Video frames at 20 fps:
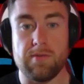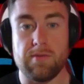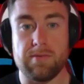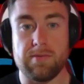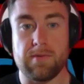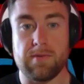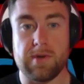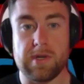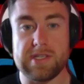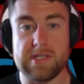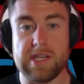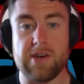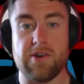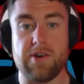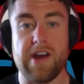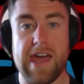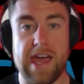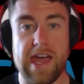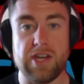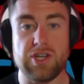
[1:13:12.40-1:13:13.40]
consideration.
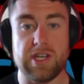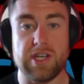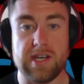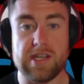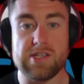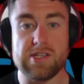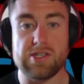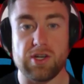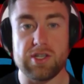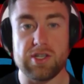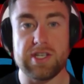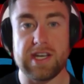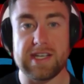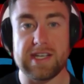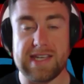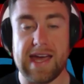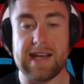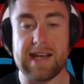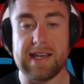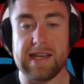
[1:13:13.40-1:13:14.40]
consideration as such,
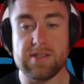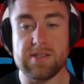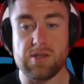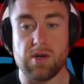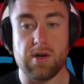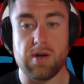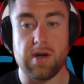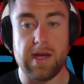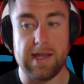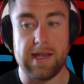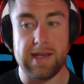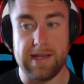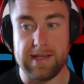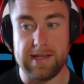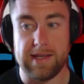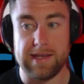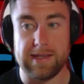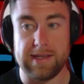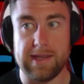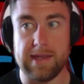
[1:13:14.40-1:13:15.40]
exactly. So
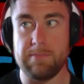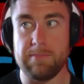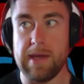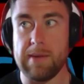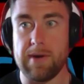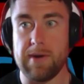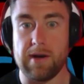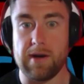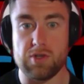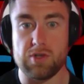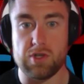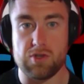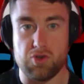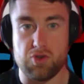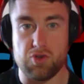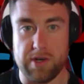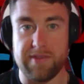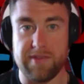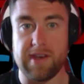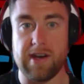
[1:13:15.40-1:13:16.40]
like people are just
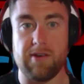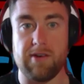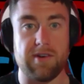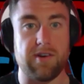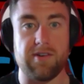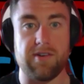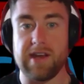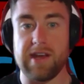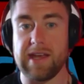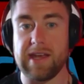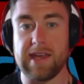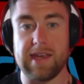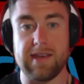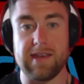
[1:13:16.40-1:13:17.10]
drifting out of the ring